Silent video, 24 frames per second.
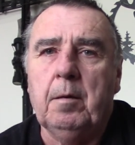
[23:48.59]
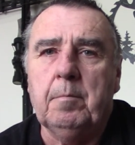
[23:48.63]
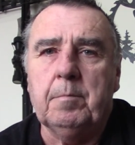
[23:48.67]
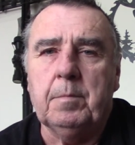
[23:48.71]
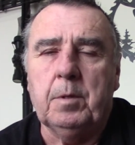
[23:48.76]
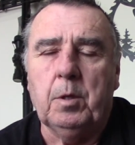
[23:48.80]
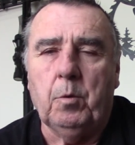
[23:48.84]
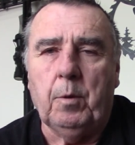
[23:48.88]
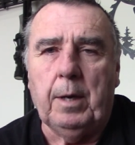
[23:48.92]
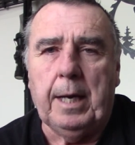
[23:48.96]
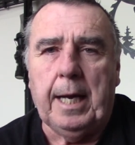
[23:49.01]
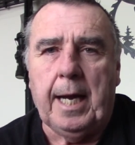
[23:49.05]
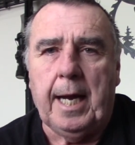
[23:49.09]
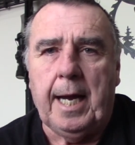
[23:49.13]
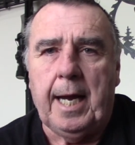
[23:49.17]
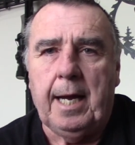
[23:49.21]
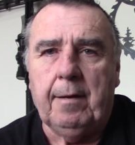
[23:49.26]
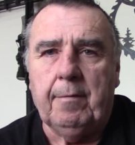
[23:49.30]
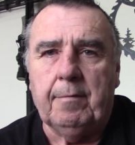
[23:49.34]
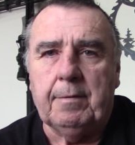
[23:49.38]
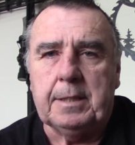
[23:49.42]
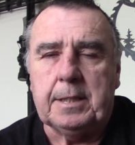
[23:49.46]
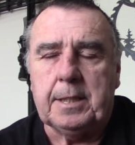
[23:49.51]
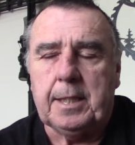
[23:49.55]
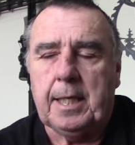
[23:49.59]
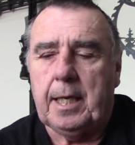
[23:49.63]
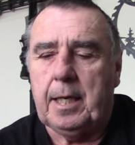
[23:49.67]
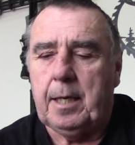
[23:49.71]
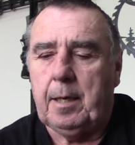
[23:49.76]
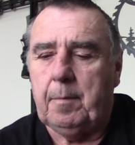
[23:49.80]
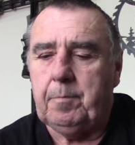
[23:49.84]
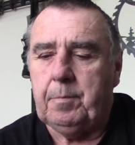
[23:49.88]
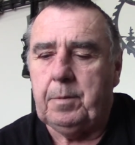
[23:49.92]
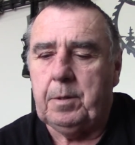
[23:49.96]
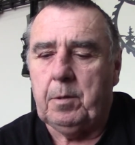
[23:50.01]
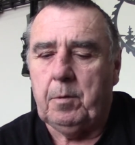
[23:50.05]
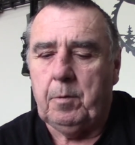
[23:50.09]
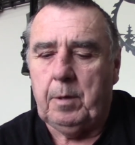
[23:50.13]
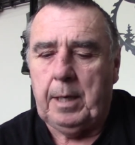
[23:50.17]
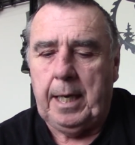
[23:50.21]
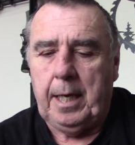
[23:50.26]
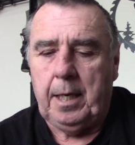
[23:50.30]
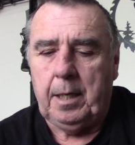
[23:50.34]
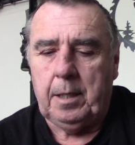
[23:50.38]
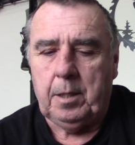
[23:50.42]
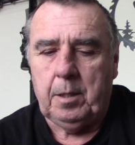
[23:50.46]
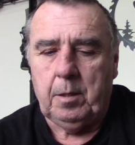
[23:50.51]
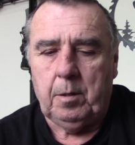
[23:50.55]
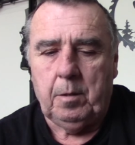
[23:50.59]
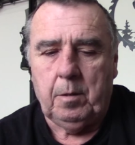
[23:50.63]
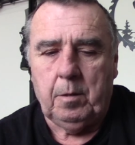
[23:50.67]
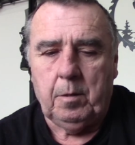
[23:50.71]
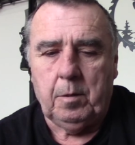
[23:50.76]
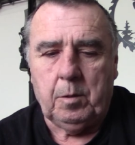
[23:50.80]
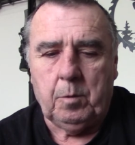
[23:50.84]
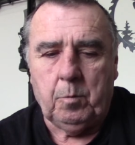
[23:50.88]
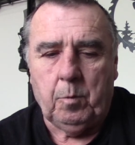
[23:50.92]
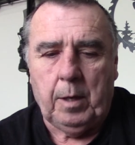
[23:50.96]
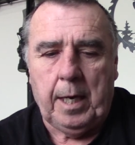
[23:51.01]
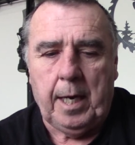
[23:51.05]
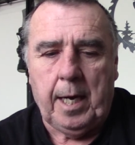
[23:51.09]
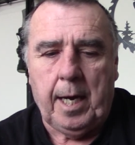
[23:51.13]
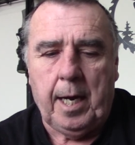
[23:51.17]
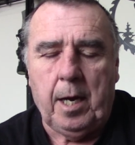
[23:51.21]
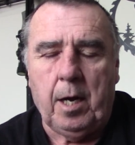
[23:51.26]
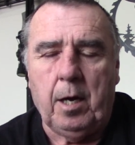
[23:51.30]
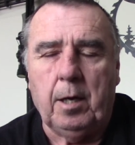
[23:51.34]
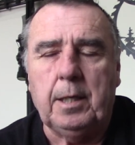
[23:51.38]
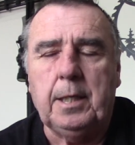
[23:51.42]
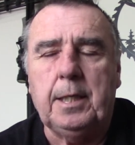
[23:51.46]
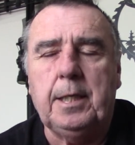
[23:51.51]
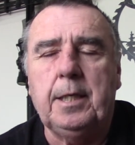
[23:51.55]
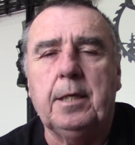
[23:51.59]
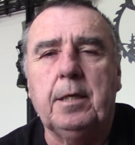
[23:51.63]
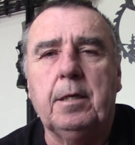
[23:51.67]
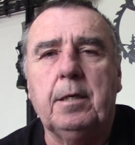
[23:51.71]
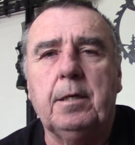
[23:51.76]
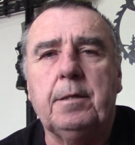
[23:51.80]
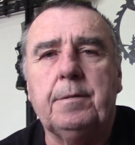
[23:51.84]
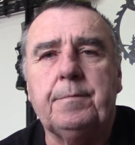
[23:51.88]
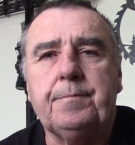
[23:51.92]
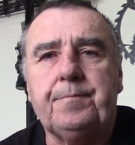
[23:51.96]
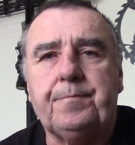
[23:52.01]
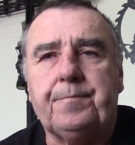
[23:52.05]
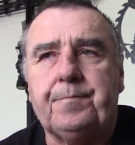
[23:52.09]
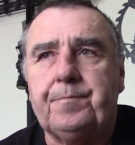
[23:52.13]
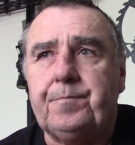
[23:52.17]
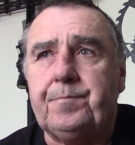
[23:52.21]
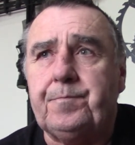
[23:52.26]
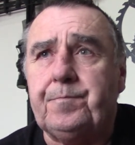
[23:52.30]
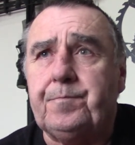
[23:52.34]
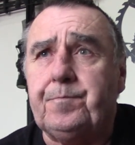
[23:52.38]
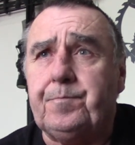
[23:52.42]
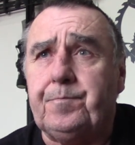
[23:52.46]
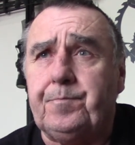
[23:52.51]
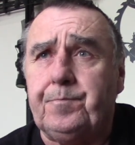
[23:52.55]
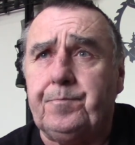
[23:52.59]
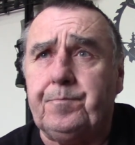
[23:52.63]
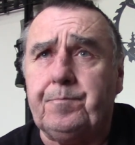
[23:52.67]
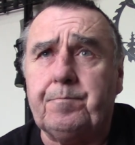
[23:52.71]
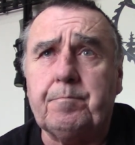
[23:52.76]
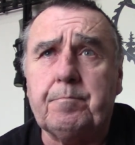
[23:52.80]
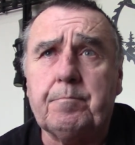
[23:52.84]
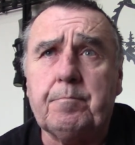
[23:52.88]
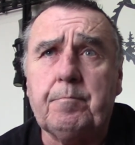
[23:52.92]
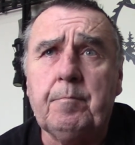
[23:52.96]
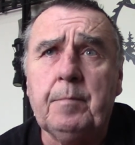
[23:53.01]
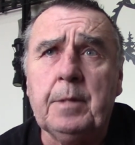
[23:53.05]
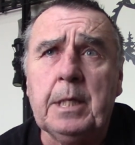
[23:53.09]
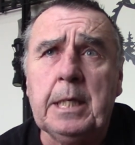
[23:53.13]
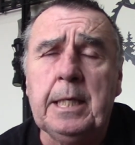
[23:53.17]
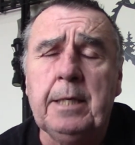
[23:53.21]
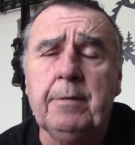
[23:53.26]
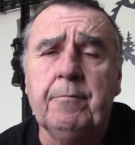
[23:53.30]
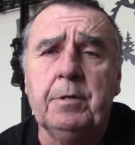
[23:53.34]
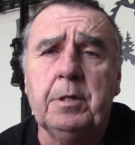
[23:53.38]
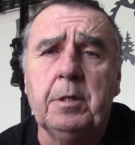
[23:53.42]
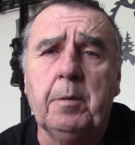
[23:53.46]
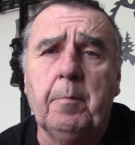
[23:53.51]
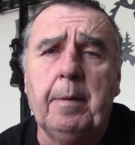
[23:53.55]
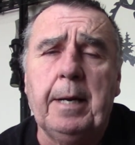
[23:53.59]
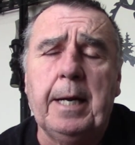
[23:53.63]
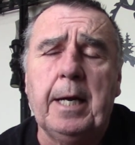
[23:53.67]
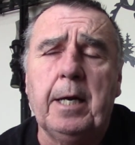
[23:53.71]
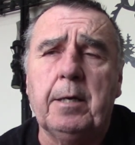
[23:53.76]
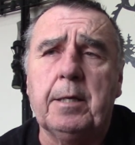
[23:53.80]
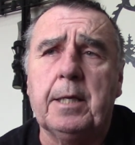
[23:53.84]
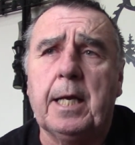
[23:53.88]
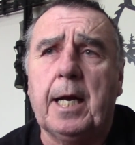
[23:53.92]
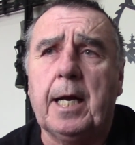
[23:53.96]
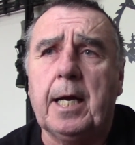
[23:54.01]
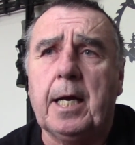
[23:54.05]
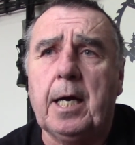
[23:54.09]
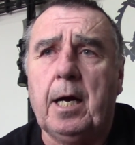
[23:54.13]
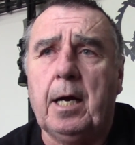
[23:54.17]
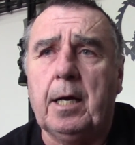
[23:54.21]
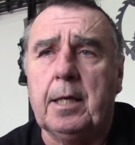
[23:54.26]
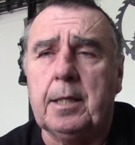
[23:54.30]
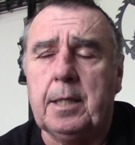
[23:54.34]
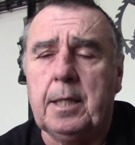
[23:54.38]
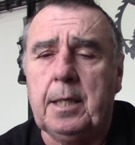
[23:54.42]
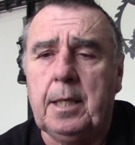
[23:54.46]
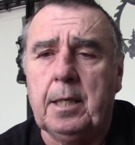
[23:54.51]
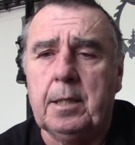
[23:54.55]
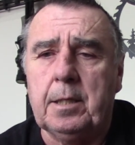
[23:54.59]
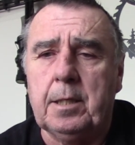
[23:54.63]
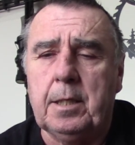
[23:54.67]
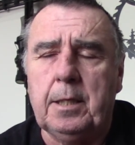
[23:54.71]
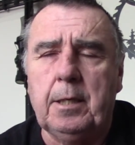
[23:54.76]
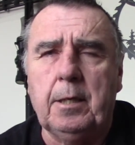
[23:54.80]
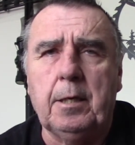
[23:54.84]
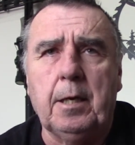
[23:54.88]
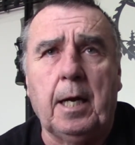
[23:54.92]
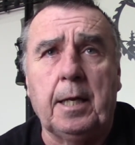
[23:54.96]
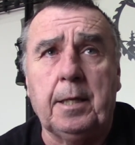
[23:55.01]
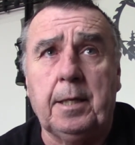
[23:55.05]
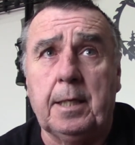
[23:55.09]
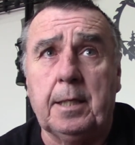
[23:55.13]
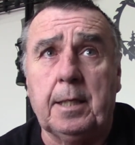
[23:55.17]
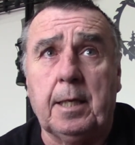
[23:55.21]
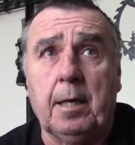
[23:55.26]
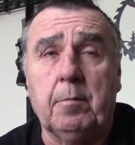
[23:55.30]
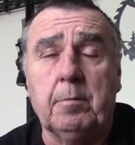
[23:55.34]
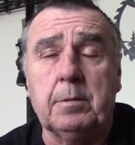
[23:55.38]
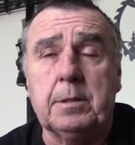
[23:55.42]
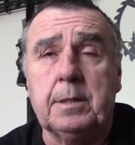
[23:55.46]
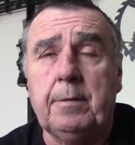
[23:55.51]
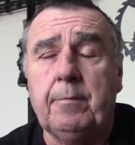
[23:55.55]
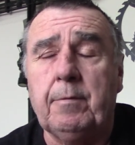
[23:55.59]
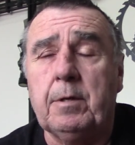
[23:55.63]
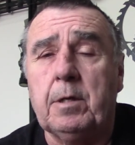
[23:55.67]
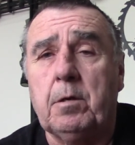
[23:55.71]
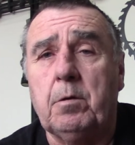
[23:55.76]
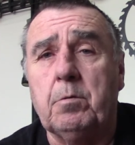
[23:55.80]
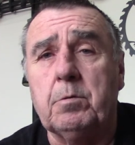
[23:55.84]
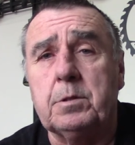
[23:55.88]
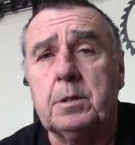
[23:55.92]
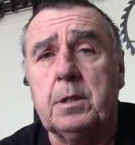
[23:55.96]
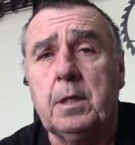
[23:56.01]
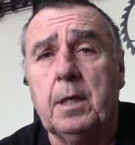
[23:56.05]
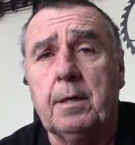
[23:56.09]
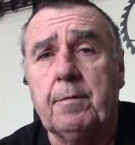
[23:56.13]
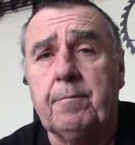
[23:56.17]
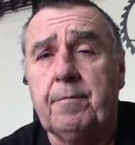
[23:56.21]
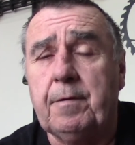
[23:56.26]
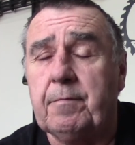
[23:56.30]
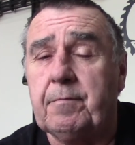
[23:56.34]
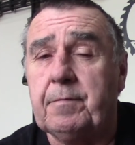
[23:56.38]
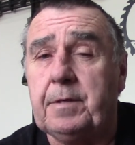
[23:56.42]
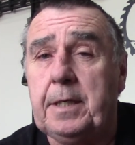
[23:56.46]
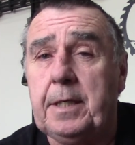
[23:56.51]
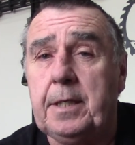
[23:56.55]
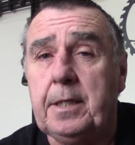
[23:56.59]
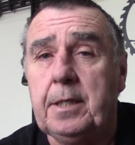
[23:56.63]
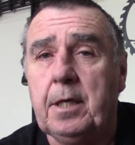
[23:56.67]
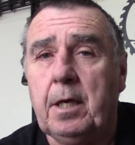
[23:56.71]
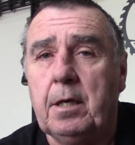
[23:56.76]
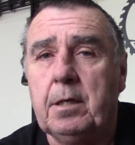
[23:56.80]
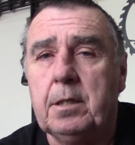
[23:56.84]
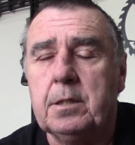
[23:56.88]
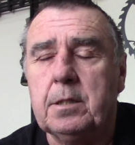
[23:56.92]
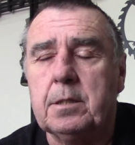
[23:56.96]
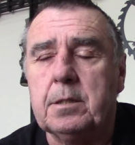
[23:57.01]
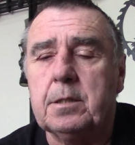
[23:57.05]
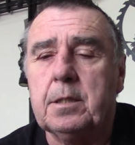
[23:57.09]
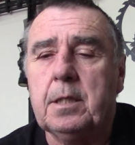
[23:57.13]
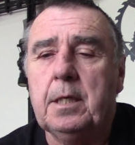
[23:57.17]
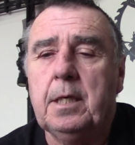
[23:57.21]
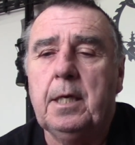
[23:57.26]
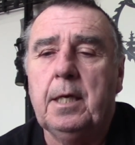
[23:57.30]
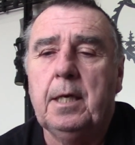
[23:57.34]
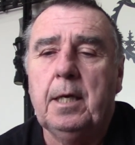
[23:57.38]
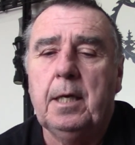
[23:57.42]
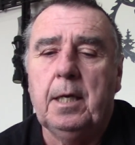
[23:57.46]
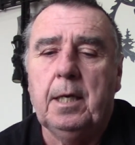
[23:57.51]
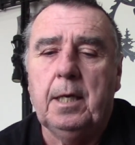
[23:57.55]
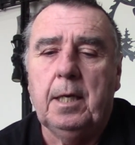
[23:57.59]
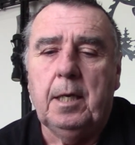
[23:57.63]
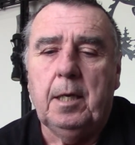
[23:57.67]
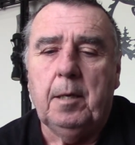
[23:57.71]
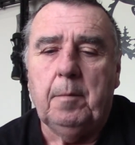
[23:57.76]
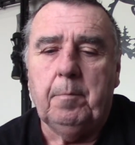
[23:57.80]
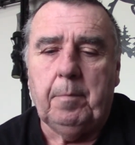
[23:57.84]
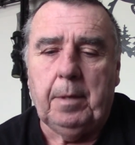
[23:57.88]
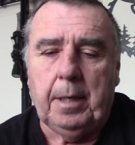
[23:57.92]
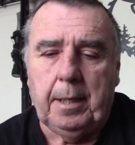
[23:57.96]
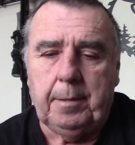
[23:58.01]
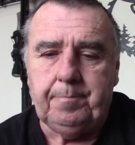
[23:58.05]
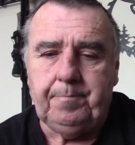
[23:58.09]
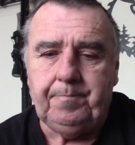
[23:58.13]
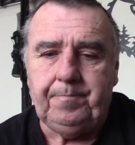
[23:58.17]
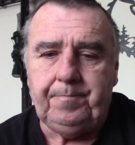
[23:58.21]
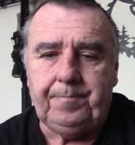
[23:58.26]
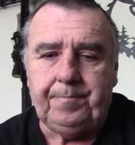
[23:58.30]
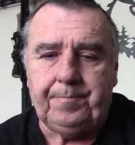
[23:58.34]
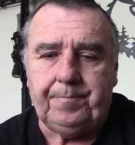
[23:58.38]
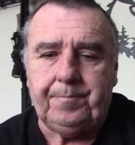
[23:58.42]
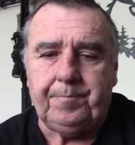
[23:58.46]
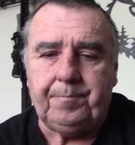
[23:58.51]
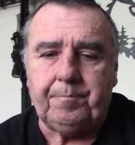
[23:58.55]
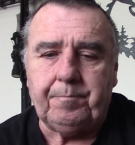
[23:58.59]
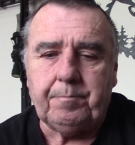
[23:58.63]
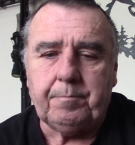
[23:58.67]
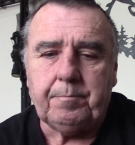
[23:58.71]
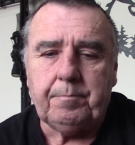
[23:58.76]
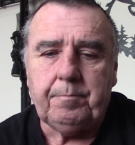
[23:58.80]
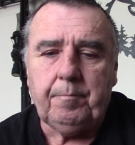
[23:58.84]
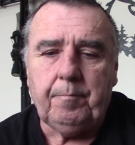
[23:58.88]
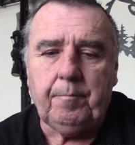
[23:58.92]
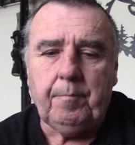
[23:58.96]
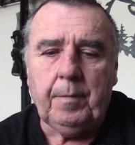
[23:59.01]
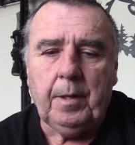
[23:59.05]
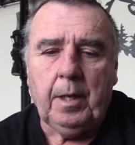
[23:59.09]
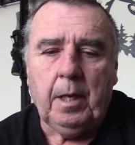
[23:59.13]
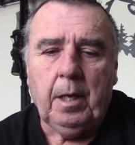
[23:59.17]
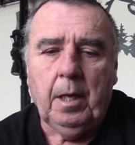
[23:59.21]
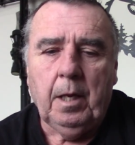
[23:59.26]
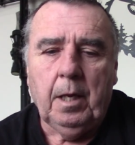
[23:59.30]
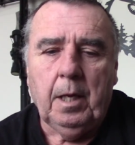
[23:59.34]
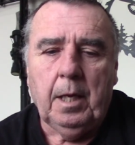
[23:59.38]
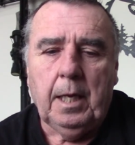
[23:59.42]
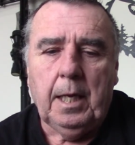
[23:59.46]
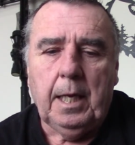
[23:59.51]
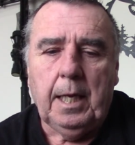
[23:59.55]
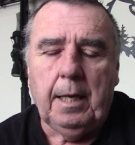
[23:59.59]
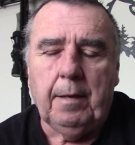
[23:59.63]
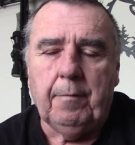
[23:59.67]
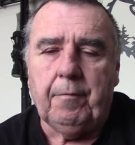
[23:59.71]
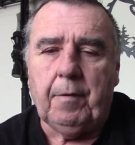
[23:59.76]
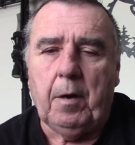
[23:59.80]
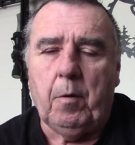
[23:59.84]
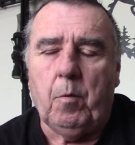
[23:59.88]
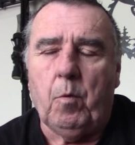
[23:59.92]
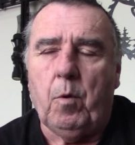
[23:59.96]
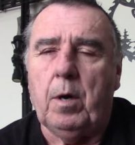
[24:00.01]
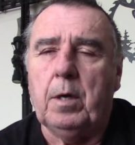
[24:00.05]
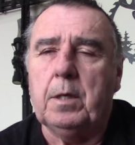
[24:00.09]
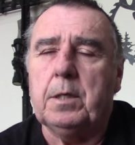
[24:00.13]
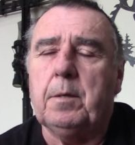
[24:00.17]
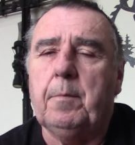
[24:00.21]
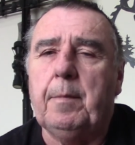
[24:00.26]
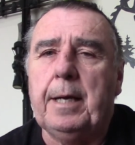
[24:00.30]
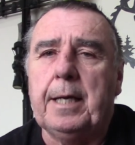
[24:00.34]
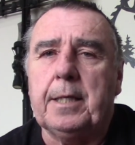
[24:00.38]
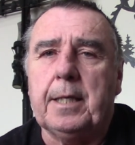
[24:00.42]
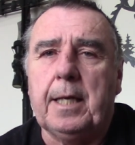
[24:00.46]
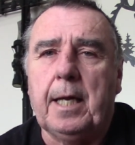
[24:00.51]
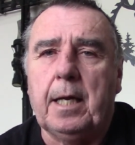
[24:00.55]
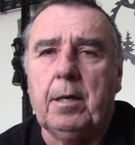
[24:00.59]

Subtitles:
The way I have it set up, the way I hunt here, even the bear that I got the other year, I think that was even closer, like 15 yards. But if I want to make that